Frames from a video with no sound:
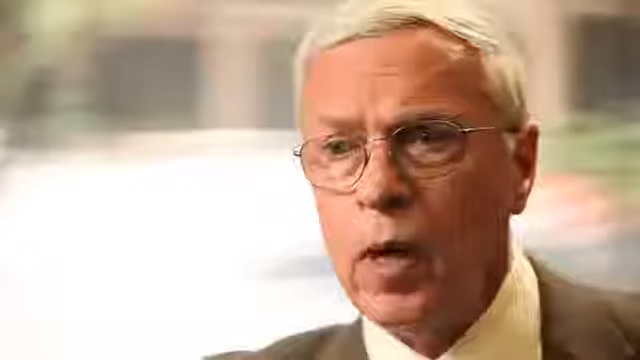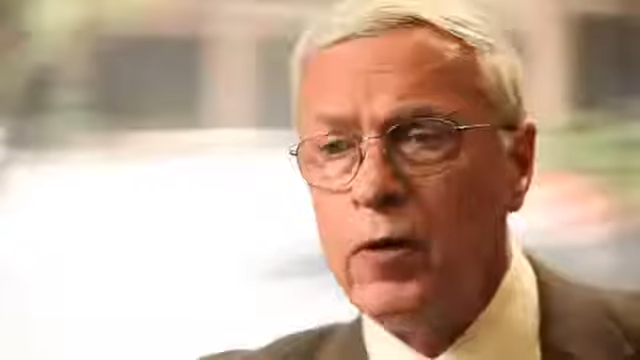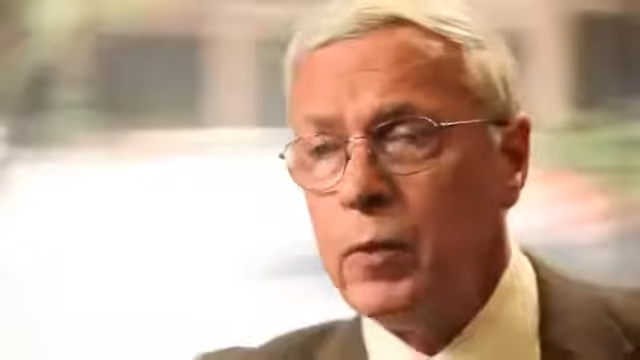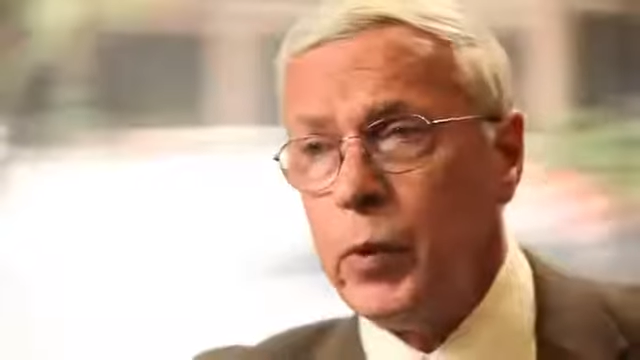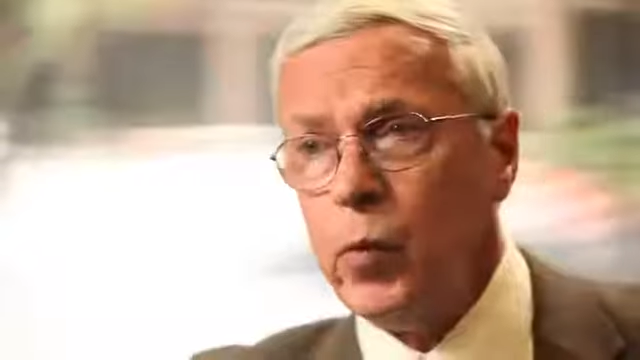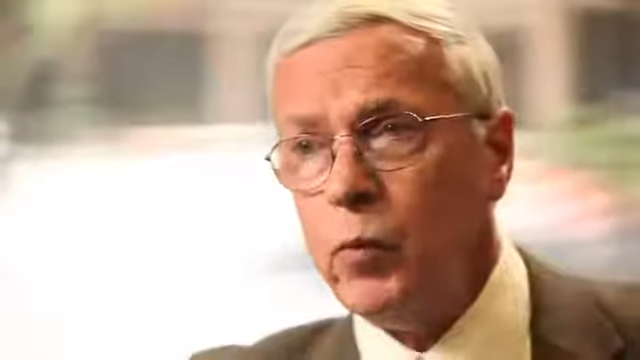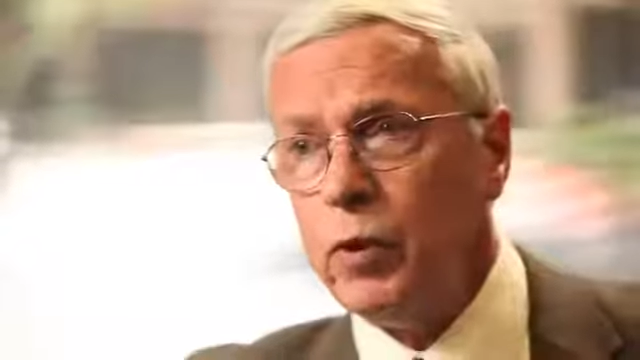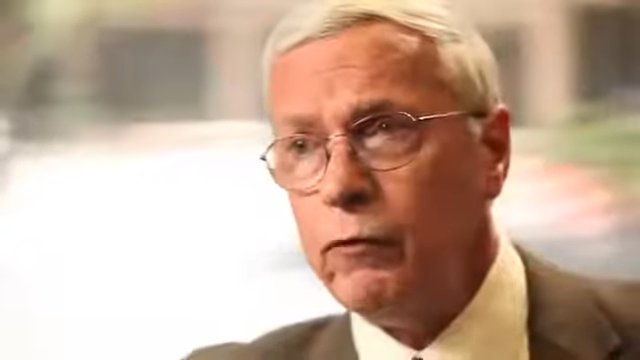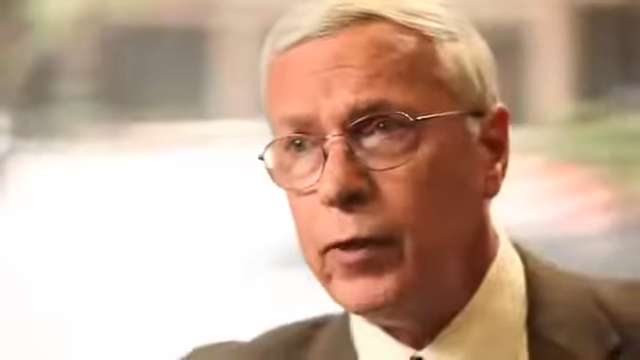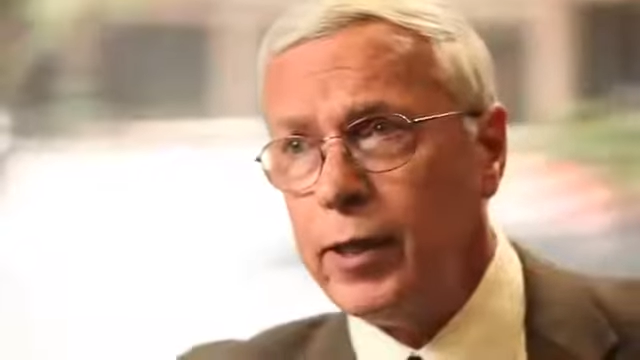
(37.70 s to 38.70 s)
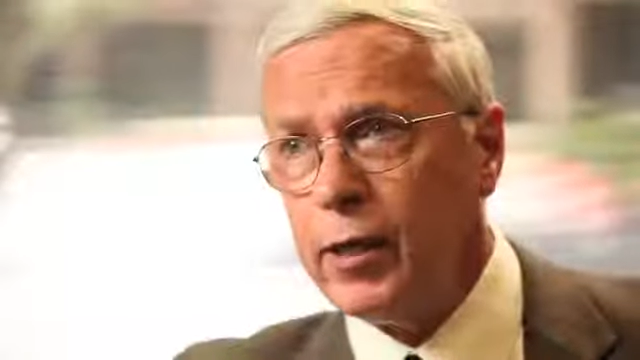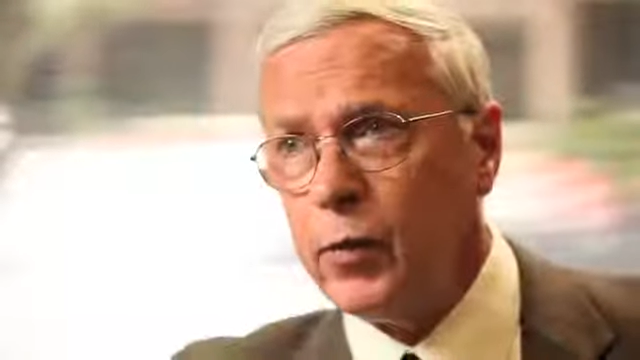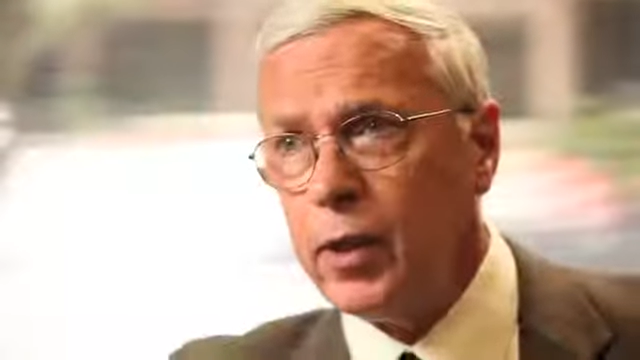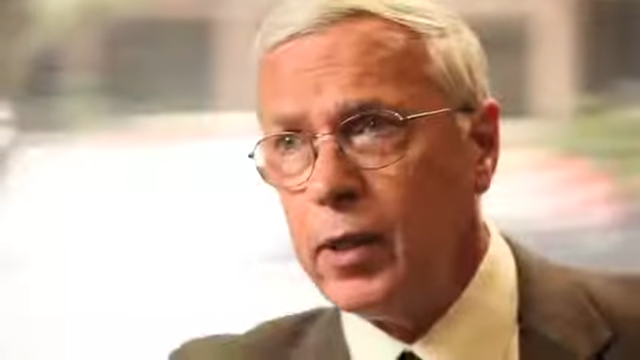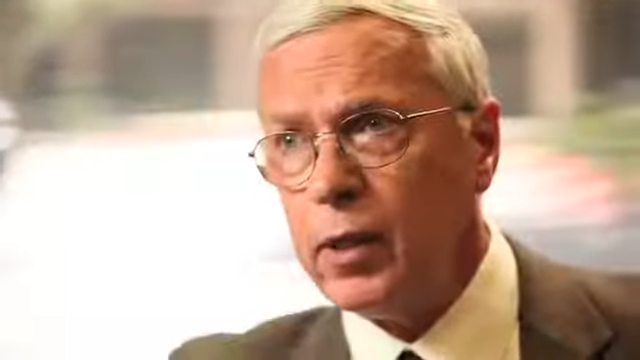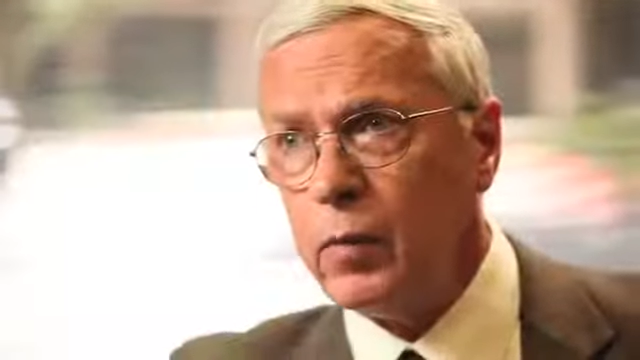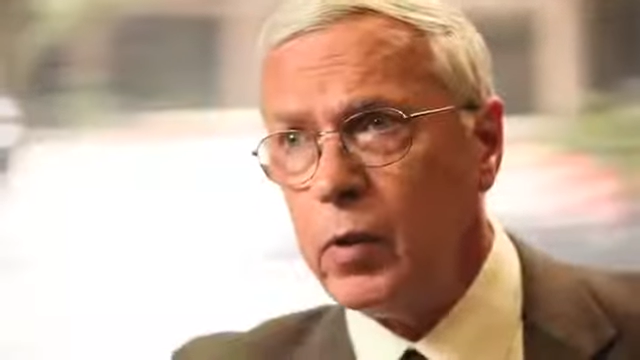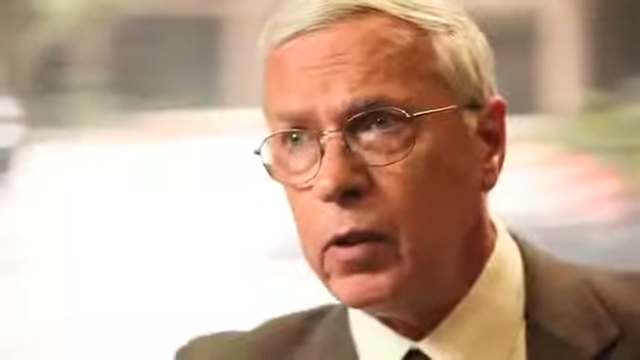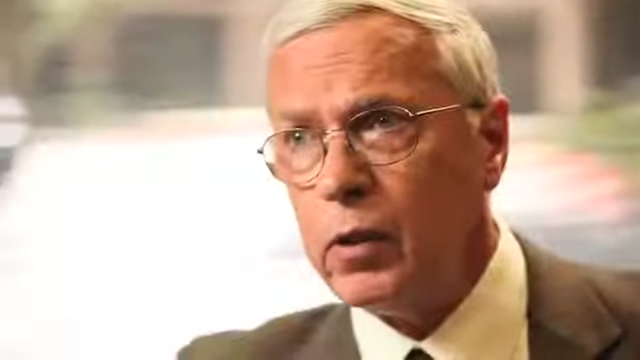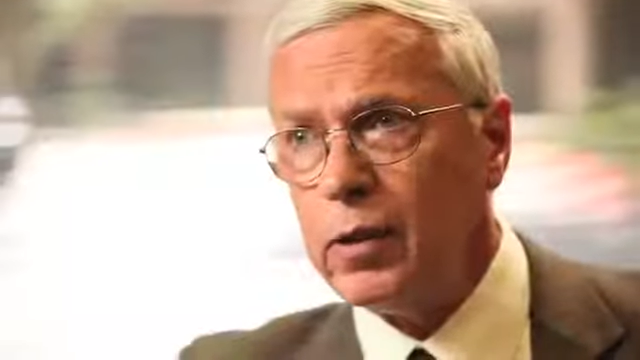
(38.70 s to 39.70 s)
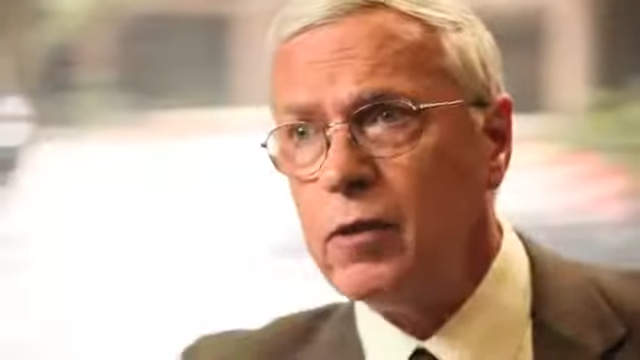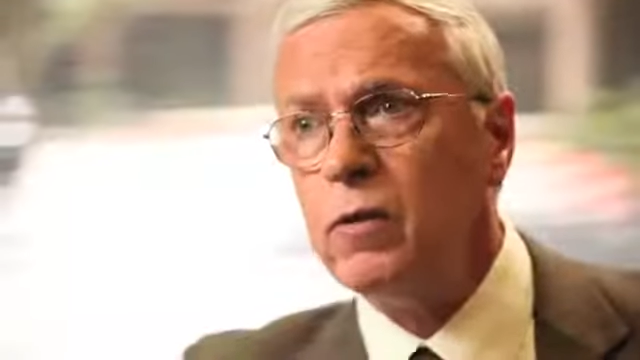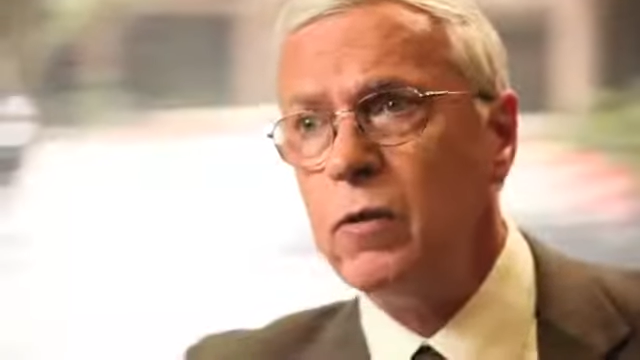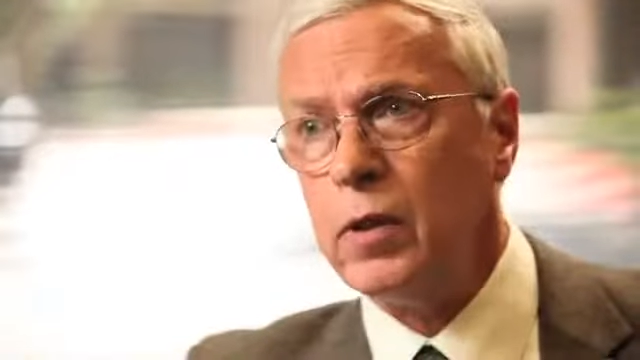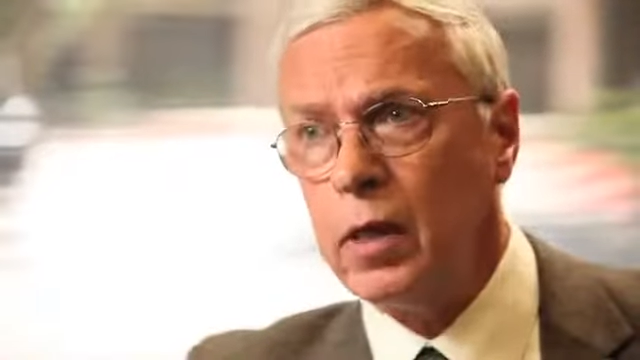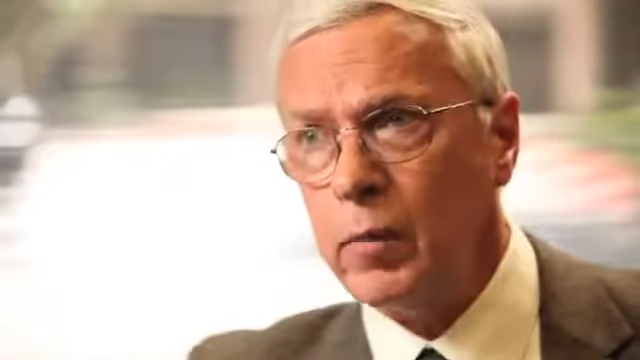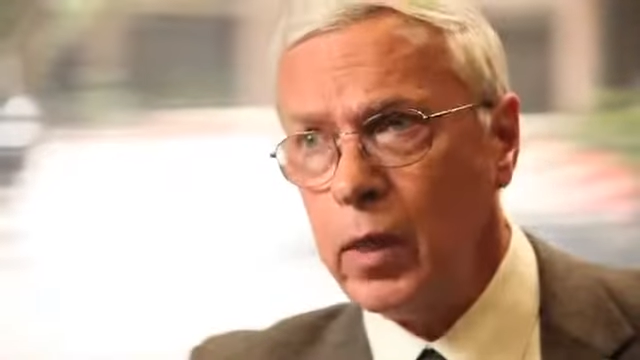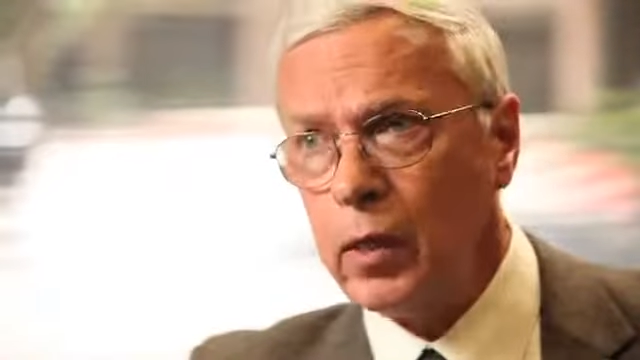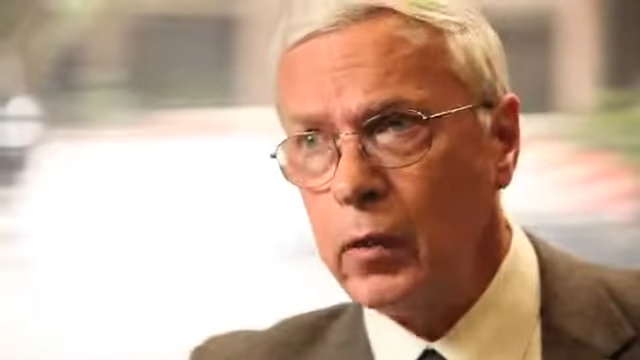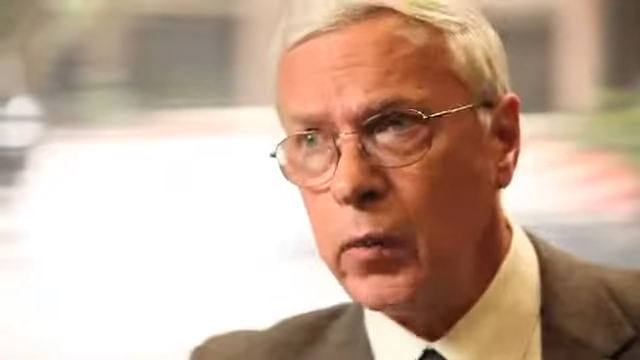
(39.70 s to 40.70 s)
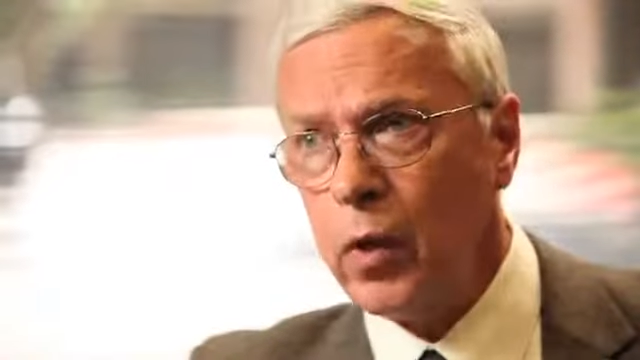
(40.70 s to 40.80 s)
I simply won't be affiliated with any company that doesn't stand behind their